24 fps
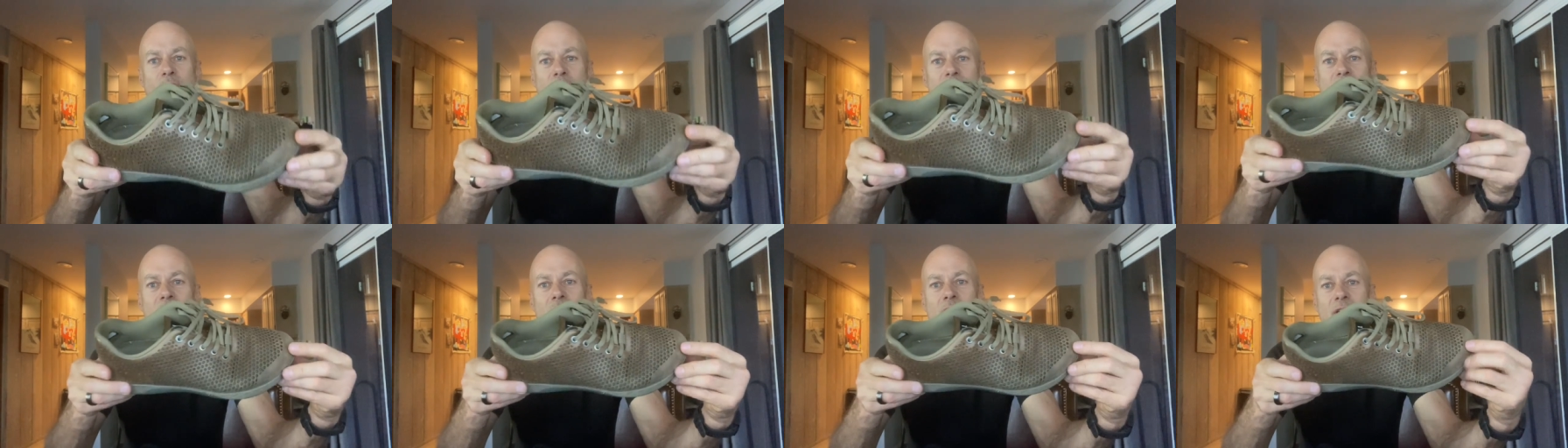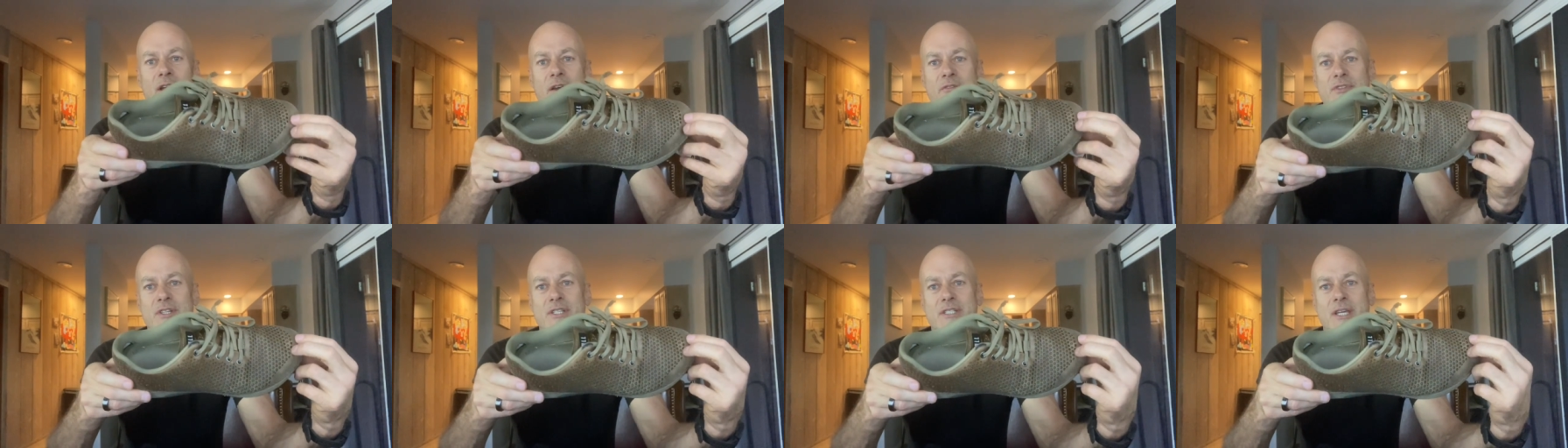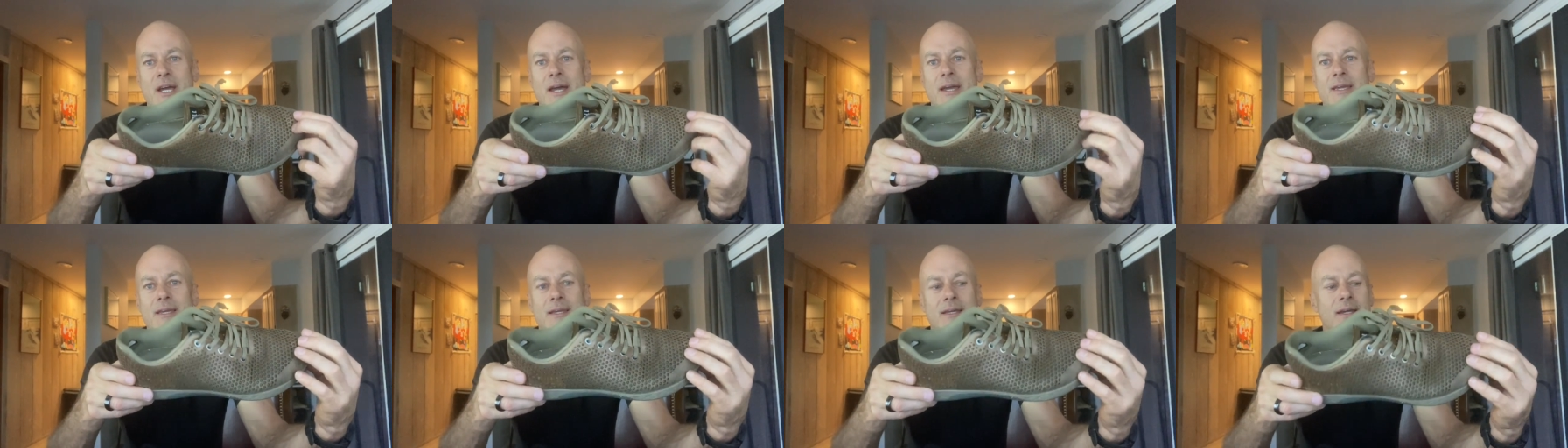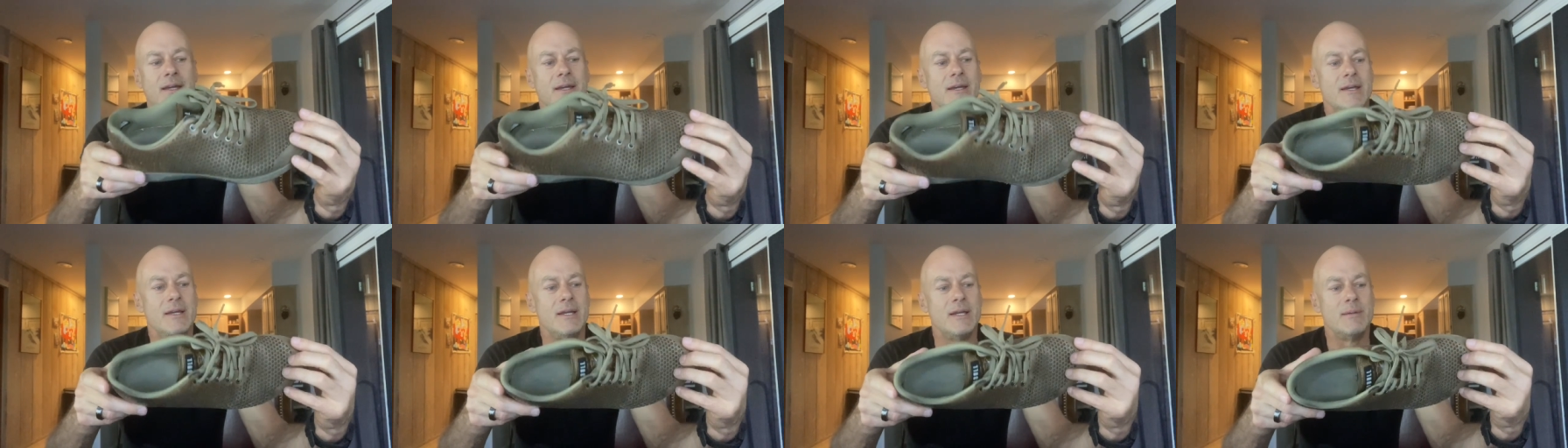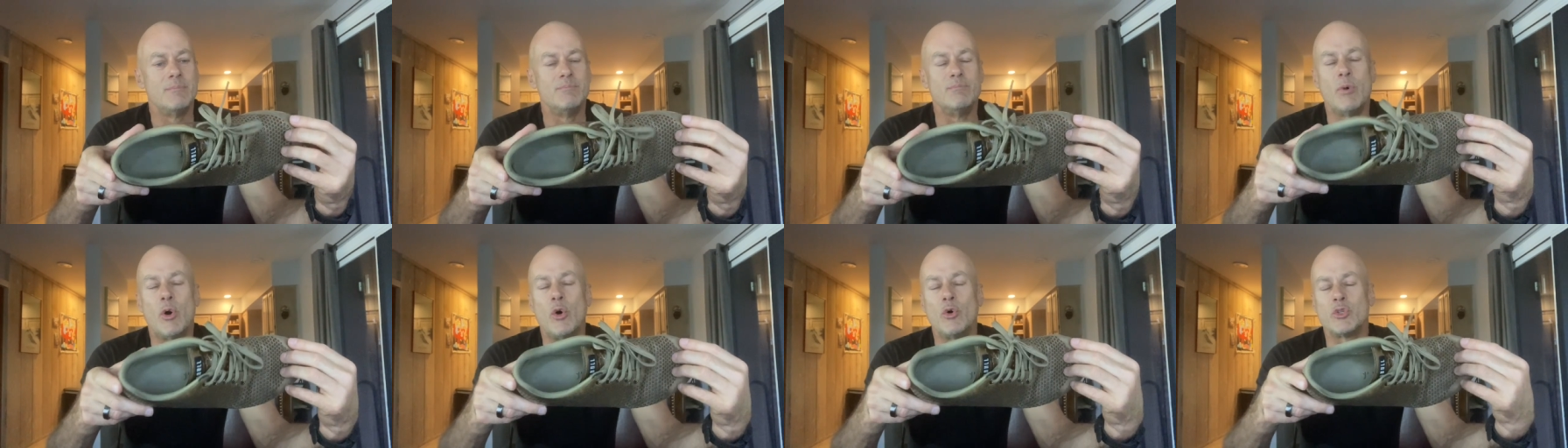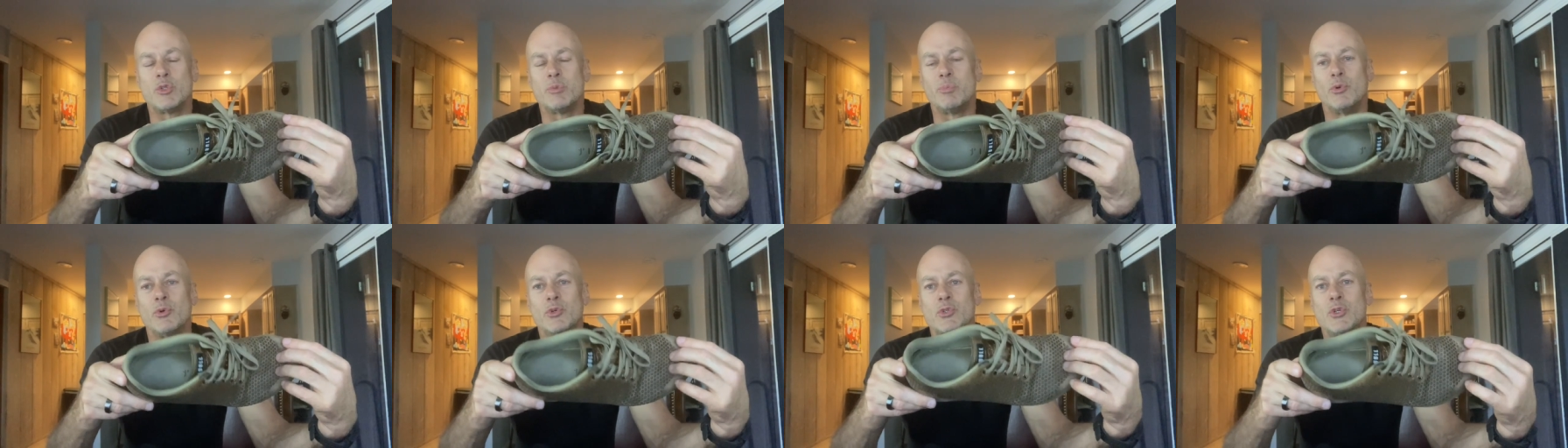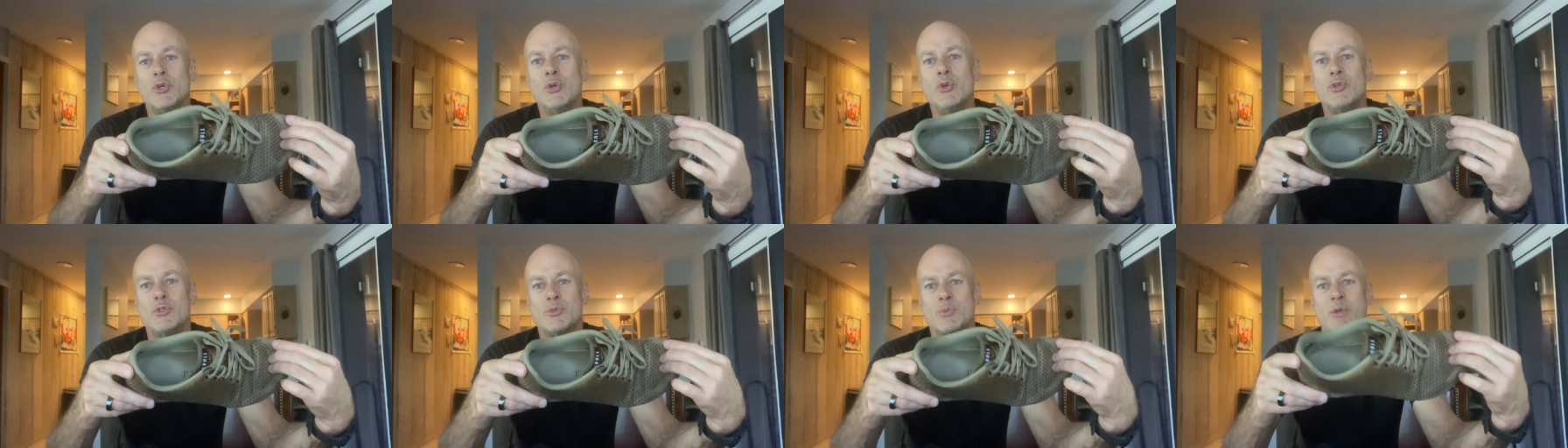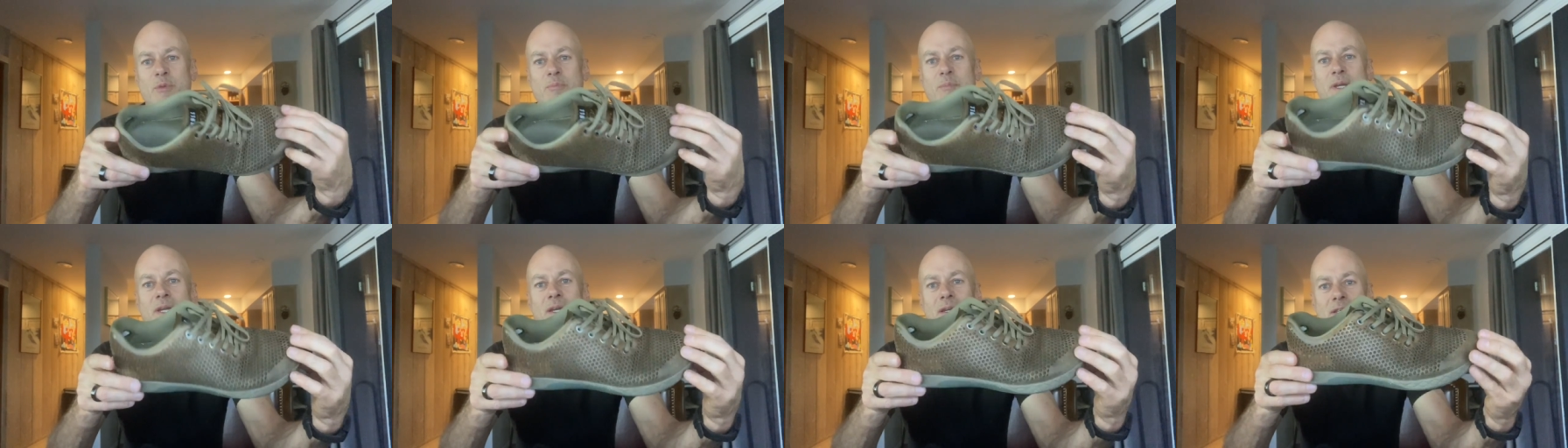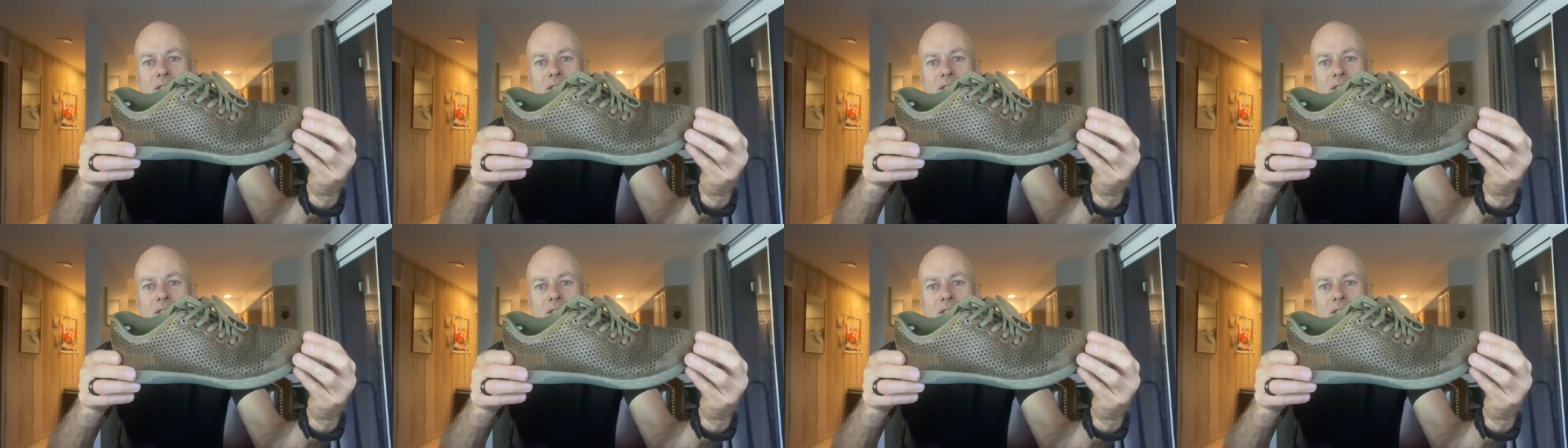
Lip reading: I don't have to take multiple shoes with me.